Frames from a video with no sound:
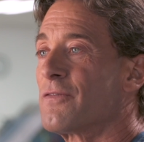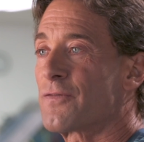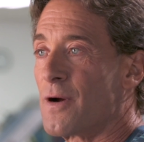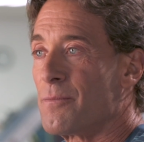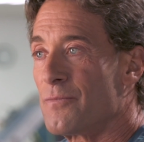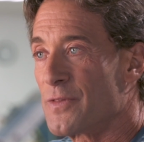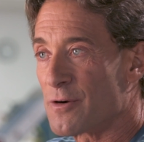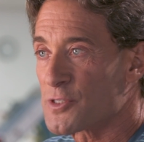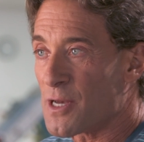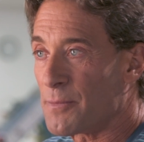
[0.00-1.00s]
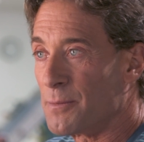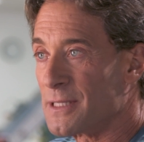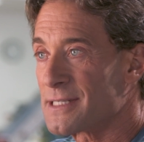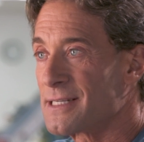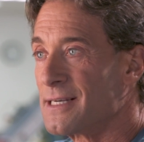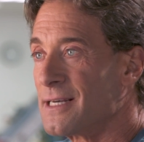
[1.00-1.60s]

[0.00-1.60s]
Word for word: from their supplements.